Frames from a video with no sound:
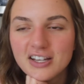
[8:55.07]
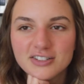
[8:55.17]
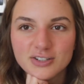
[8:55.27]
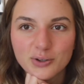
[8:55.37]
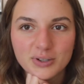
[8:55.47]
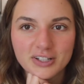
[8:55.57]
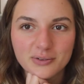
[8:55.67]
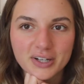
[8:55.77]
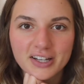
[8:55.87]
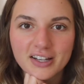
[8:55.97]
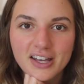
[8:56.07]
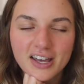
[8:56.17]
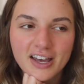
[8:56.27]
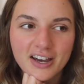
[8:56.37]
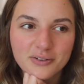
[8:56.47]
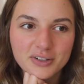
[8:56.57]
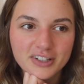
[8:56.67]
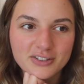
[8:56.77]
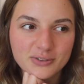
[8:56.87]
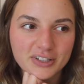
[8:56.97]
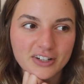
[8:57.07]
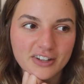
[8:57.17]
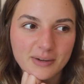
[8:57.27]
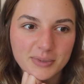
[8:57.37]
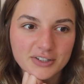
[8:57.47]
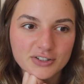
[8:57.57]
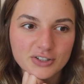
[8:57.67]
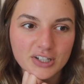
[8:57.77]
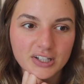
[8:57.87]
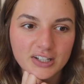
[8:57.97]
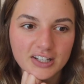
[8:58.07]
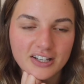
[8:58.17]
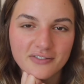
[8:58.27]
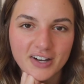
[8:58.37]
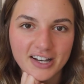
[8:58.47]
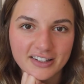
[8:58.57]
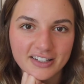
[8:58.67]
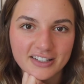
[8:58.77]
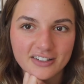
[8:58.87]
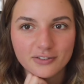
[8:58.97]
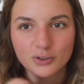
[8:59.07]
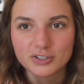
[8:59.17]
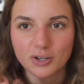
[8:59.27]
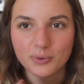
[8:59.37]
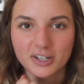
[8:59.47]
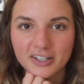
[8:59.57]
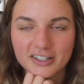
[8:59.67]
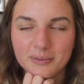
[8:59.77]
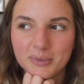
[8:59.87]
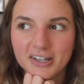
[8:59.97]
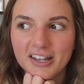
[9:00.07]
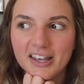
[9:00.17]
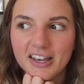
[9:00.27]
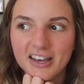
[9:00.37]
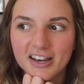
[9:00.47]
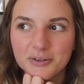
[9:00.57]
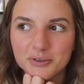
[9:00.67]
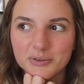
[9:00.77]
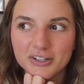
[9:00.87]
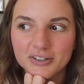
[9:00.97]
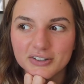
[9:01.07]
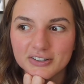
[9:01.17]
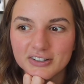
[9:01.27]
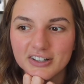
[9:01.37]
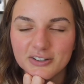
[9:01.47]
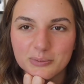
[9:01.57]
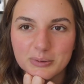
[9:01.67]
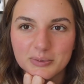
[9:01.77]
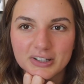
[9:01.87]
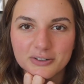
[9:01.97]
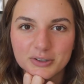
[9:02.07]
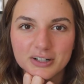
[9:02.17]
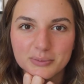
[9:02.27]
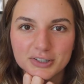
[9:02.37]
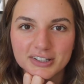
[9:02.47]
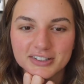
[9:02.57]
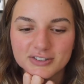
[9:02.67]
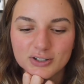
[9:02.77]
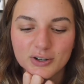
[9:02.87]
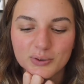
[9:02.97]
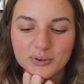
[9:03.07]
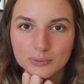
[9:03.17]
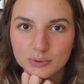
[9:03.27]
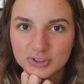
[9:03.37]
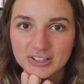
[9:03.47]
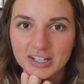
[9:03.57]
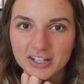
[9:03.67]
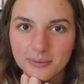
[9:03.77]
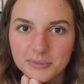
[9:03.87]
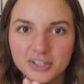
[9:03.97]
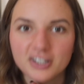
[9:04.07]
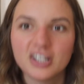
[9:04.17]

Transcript: So anyway, I really don't care that much. If I like it, of course I want to like it, but I would rather other people like what I bring. So we'll see. I'm gonna